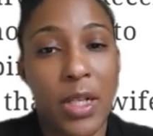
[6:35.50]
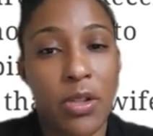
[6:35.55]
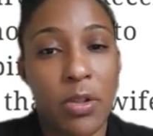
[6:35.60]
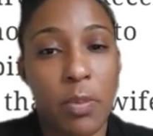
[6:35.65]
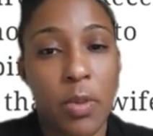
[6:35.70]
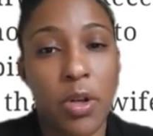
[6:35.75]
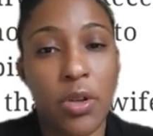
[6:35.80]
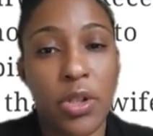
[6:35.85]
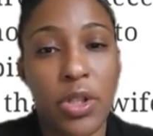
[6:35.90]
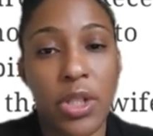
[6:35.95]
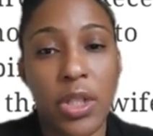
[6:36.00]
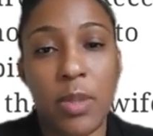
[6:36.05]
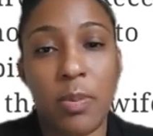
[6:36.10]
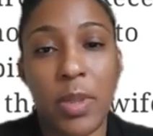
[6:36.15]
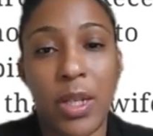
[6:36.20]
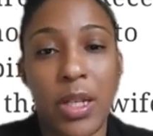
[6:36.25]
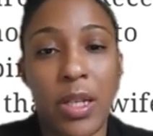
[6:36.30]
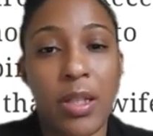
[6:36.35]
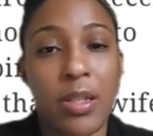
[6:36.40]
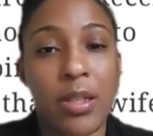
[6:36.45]
a major purchase
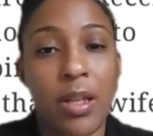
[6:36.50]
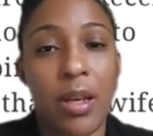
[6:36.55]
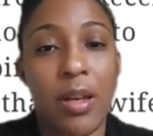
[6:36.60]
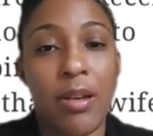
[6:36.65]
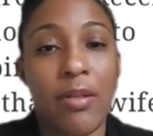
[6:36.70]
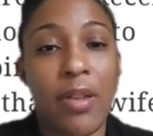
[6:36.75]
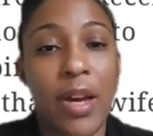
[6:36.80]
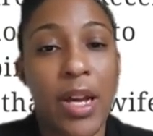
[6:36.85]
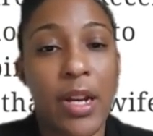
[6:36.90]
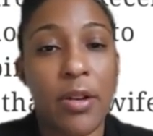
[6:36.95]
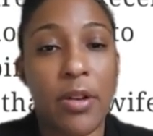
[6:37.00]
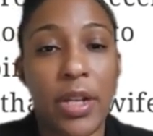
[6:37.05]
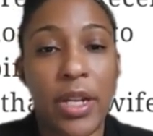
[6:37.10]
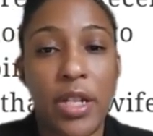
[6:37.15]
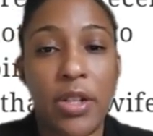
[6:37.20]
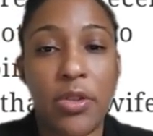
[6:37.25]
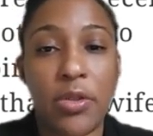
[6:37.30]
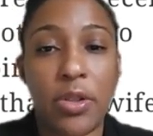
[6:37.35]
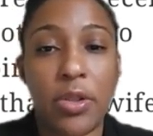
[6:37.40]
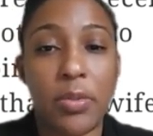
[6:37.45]
because of higher
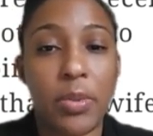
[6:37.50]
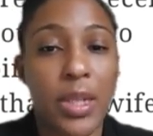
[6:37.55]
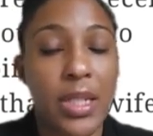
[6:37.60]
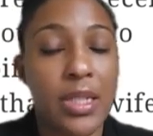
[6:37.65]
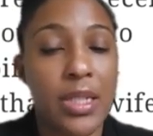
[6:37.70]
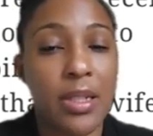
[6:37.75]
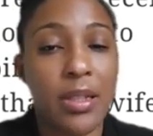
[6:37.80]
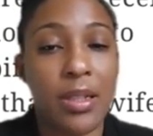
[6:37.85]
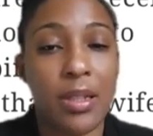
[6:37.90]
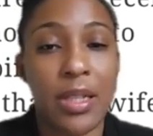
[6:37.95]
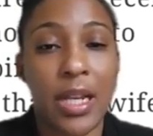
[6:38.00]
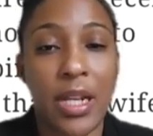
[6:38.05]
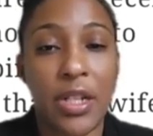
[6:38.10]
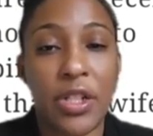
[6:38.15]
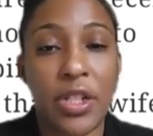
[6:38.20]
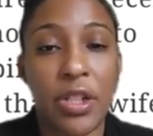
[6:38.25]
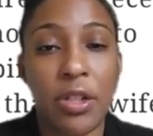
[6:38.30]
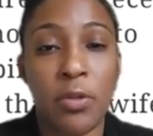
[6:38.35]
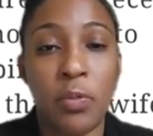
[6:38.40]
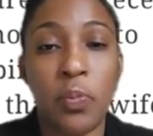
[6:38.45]
interest rates in the
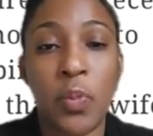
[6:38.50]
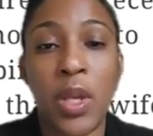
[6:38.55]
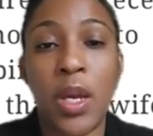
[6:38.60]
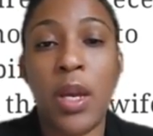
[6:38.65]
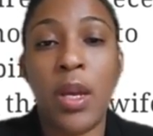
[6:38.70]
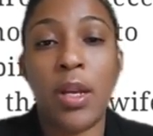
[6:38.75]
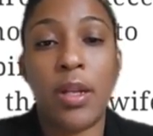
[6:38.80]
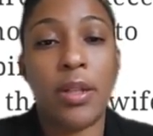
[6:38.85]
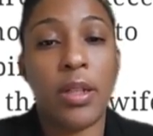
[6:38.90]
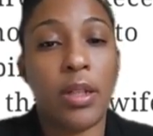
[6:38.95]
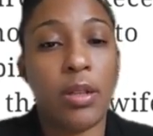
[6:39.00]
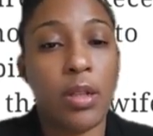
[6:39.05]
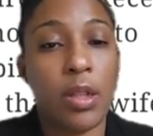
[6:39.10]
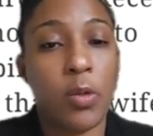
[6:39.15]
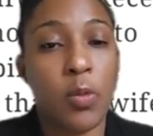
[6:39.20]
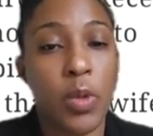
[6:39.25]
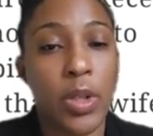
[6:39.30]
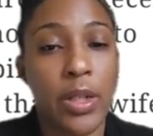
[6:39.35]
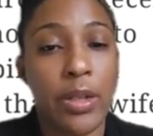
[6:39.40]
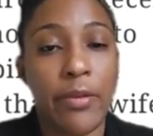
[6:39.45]
last year.
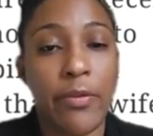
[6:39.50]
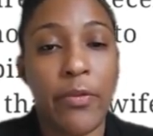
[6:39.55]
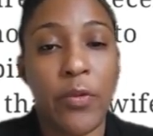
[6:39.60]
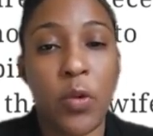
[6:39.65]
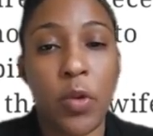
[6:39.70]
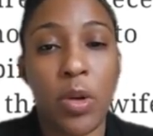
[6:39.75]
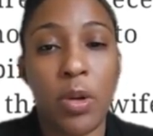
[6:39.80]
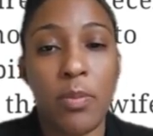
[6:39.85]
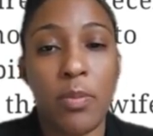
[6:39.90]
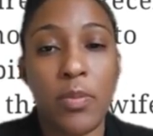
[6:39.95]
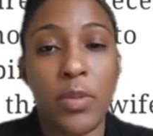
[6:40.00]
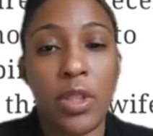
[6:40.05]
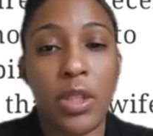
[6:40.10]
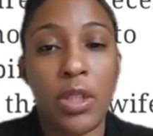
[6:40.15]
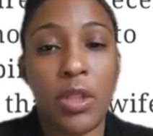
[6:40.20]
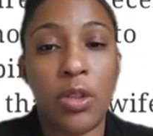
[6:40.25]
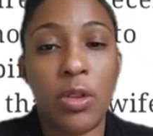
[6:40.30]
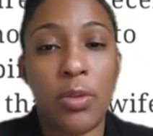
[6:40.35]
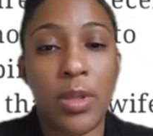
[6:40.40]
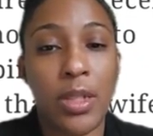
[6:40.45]
Nearly 1 in 4
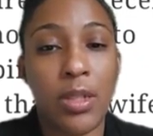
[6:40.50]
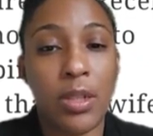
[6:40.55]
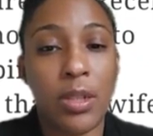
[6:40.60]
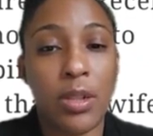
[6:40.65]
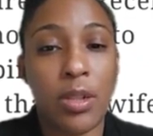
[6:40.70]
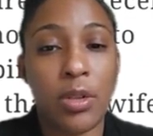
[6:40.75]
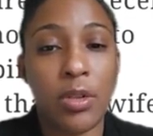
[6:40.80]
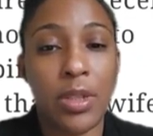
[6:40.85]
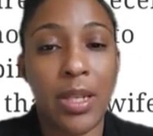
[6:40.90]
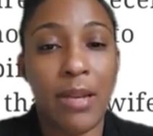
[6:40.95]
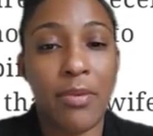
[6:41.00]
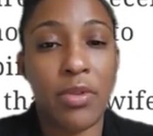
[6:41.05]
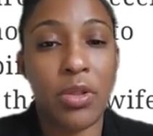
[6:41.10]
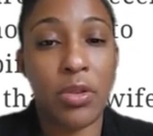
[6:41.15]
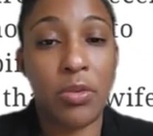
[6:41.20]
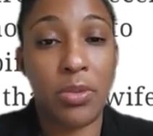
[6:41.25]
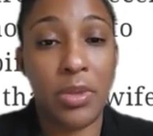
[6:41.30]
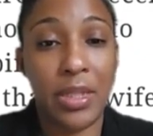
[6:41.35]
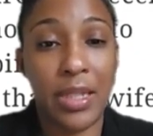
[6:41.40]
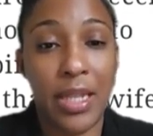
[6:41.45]
U.S. adults have
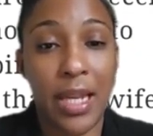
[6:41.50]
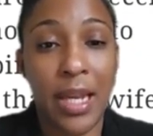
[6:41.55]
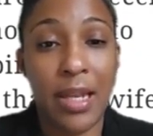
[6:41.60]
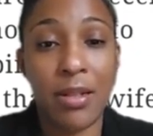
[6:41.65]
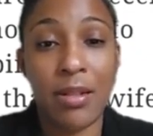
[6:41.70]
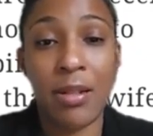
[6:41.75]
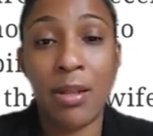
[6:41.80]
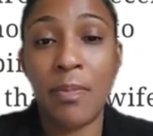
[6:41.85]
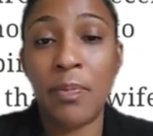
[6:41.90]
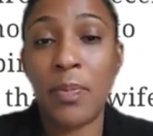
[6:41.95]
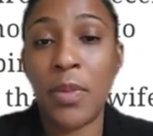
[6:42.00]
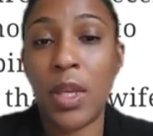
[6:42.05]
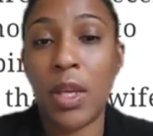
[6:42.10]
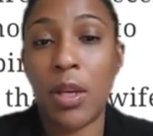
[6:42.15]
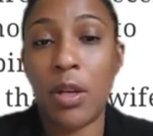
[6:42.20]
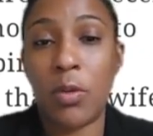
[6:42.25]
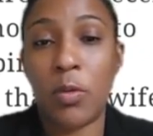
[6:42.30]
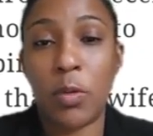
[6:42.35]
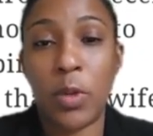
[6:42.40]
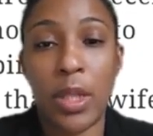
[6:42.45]
student debt,
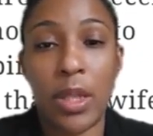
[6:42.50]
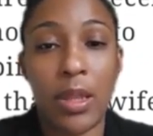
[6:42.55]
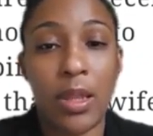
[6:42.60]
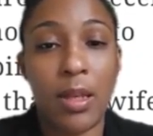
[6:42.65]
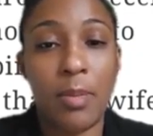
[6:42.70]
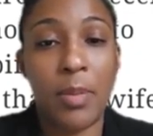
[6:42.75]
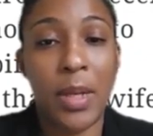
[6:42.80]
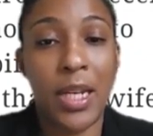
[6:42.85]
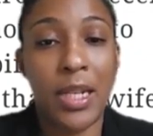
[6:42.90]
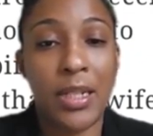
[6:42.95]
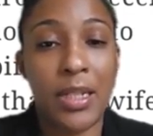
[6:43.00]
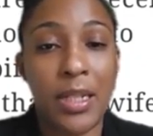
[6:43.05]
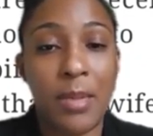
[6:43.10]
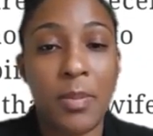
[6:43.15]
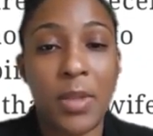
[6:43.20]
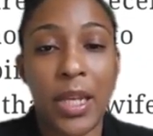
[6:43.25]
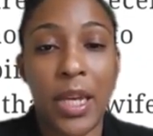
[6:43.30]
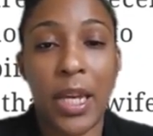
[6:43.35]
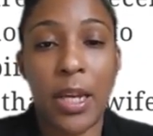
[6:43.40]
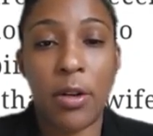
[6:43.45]
with the
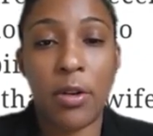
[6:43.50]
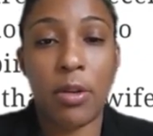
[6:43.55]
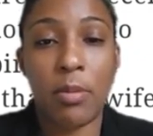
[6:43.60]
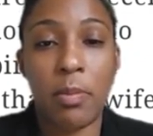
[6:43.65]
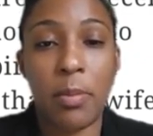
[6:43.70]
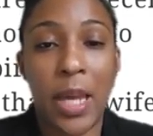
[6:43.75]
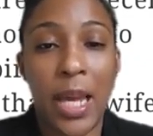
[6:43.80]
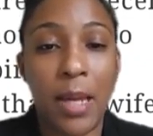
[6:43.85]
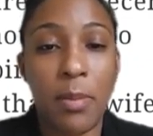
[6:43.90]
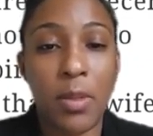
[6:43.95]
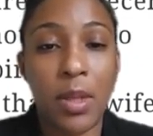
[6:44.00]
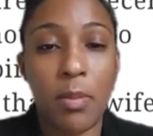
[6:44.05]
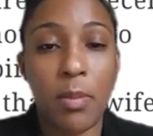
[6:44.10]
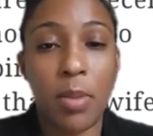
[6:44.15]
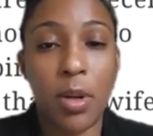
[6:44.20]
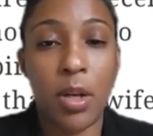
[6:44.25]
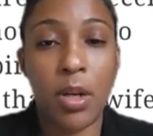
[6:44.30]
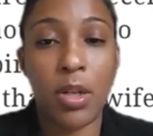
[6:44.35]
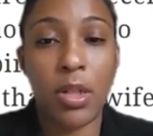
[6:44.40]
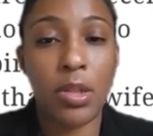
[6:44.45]
pandemic-era
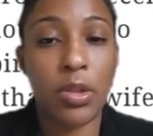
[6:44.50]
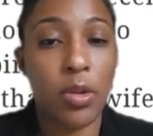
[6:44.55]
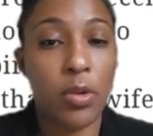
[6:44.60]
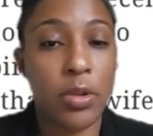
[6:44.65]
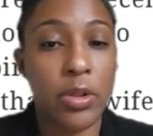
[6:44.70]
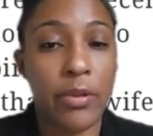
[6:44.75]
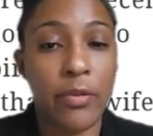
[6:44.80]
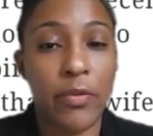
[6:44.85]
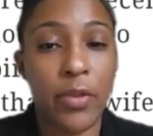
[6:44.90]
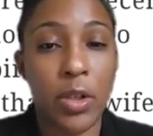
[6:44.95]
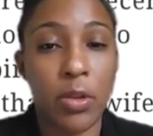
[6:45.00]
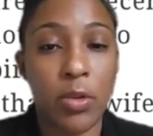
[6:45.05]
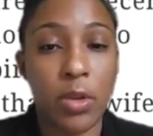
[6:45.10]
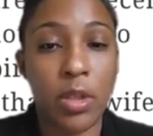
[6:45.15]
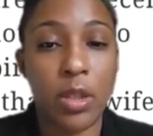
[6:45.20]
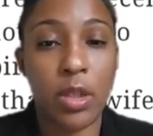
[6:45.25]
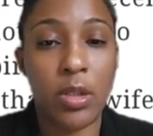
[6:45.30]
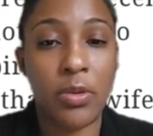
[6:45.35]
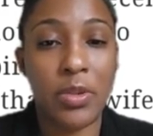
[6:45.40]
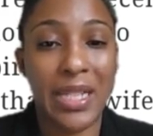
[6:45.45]
payment pause on
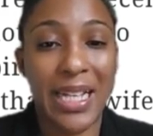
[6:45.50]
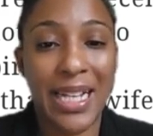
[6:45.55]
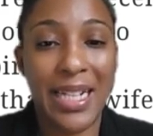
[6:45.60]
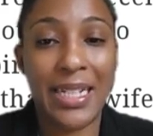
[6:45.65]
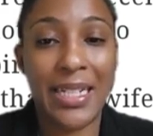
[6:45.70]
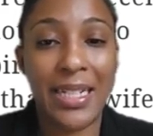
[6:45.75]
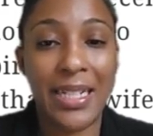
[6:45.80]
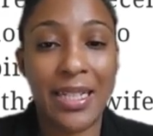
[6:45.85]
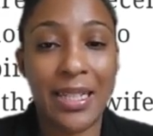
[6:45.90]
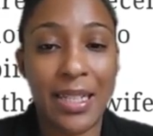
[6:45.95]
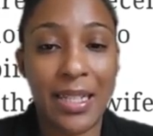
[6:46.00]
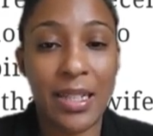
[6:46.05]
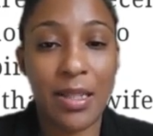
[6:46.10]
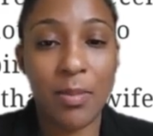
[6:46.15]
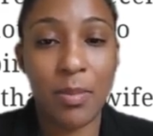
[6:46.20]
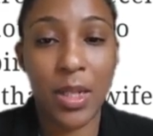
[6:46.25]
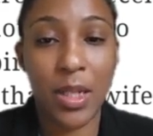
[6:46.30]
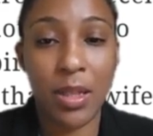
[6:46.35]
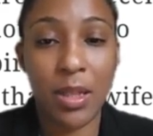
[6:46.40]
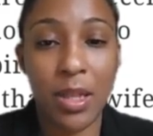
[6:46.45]
federal loans ending
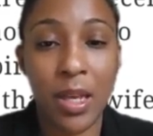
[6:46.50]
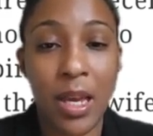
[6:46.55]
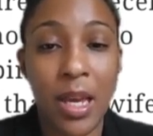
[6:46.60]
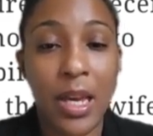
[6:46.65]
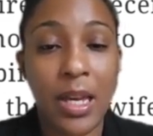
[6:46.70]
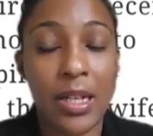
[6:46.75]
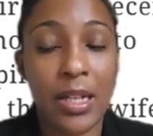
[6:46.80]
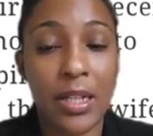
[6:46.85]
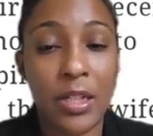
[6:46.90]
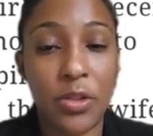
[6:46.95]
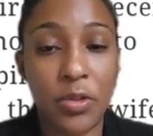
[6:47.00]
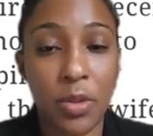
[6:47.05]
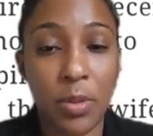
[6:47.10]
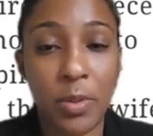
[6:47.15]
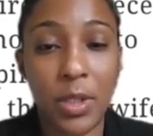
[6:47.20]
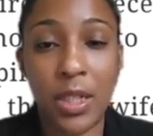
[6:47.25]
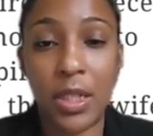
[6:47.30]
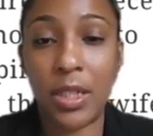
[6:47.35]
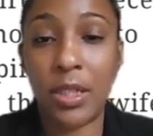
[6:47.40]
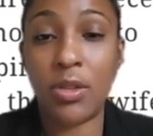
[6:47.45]
this month,
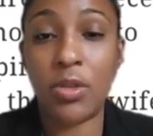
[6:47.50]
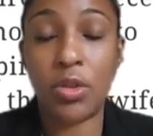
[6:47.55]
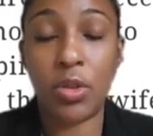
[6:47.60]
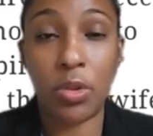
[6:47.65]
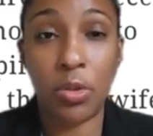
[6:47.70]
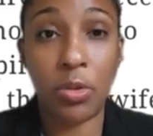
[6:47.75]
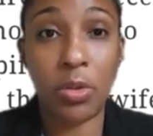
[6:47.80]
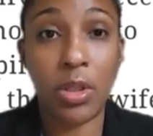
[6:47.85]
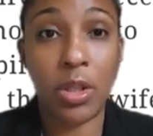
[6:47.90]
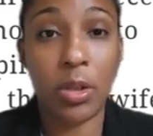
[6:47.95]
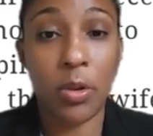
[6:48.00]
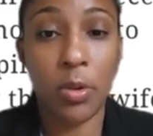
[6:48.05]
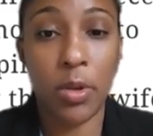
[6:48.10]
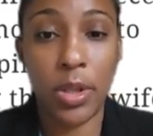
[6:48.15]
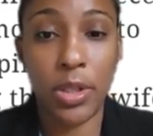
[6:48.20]
contributing to the